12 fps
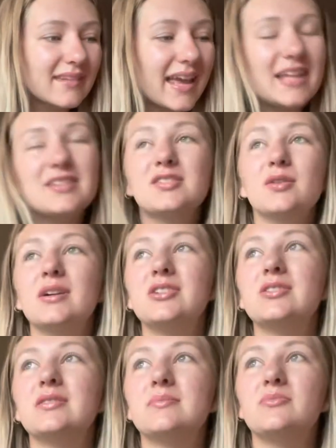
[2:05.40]
And so I
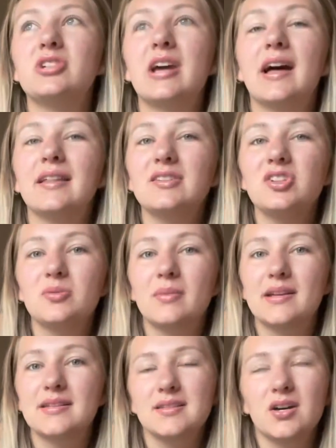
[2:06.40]
just am challenging
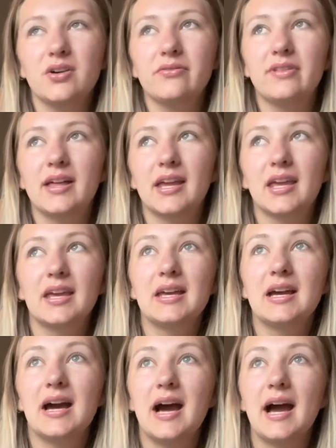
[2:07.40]
myself, like,
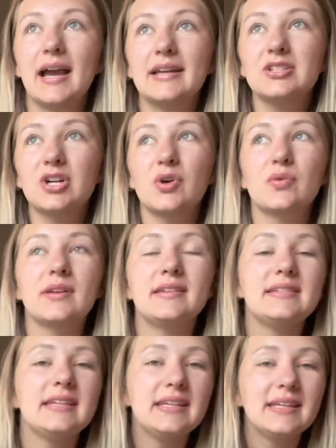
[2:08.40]
I
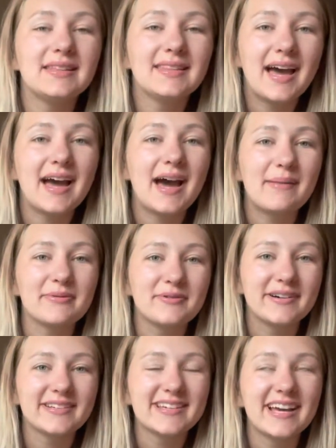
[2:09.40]
don't need that
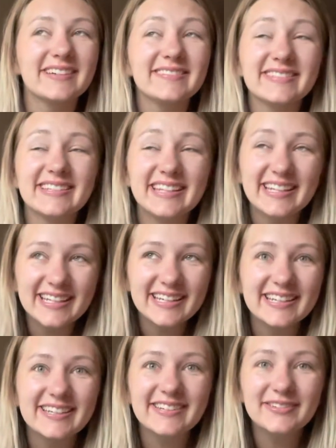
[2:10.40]
Apple Watch. I don't need
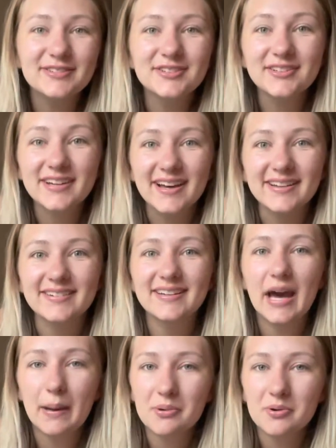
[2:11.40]
a neutral colored
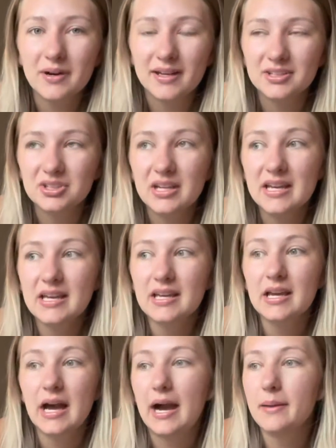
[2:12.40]
Apple Watch.
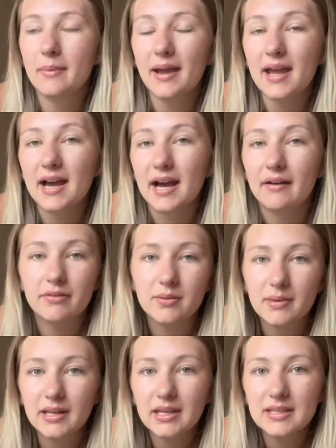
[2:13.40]
I might have the
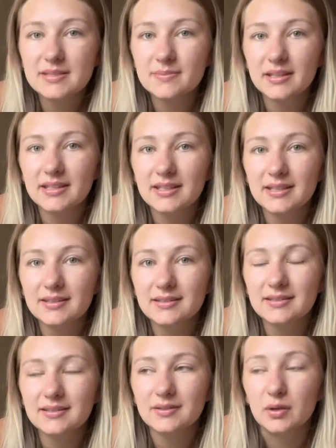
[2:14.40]
money to spend it,
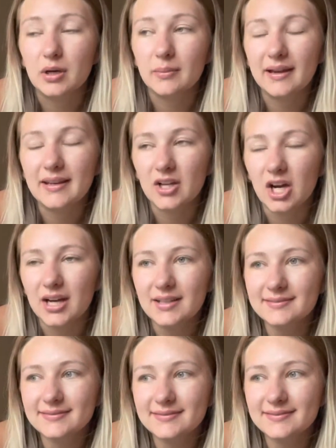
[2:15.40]
or I might not,
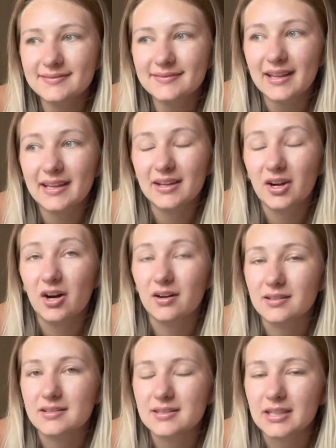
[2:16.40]
like,
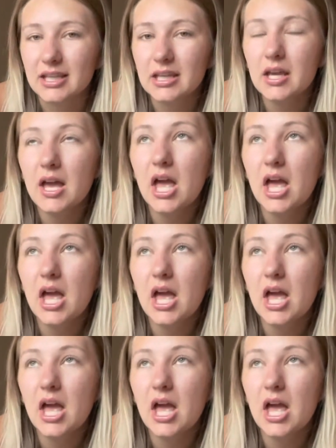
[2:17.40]
honestly.